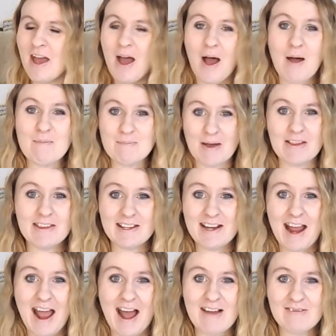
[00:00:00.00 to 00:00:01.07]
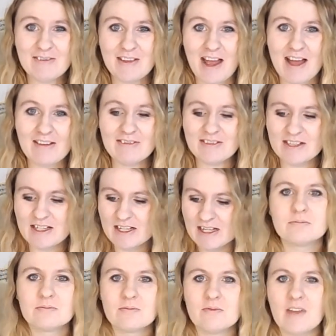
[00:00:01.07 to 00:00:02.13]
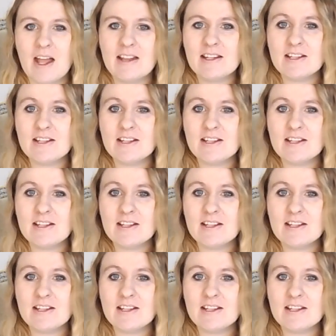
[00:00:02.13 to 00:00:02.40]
a month and a half left. And